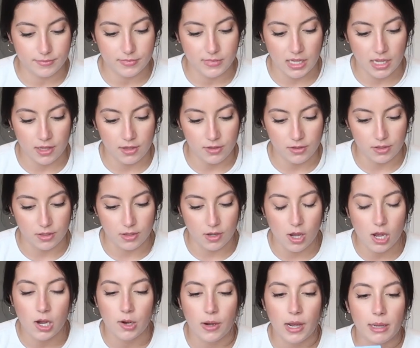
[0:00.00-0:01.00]
Kindle.
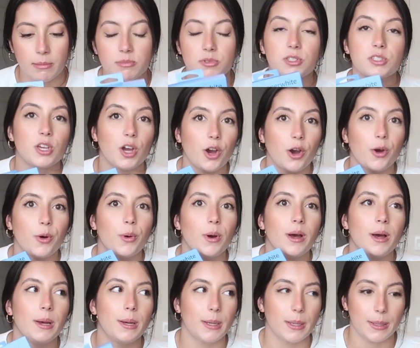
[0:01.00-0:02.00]
Oh, I'm so
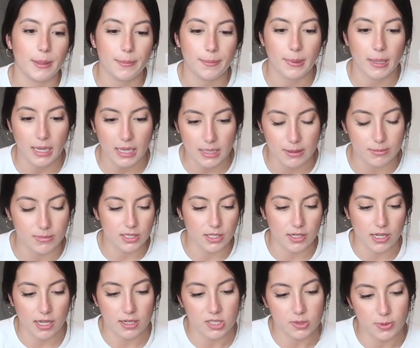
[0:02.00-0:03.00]
pumped.
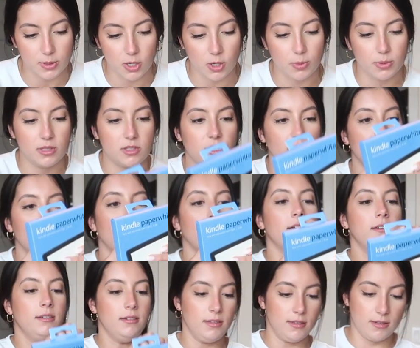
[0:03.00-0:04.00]
Okay, should we open this right
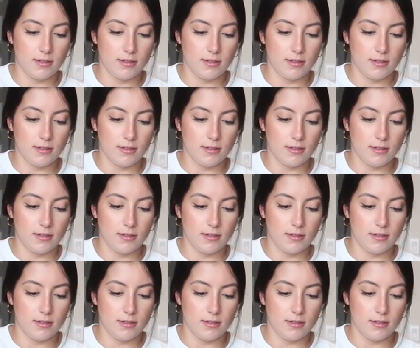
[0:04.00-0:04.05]
now?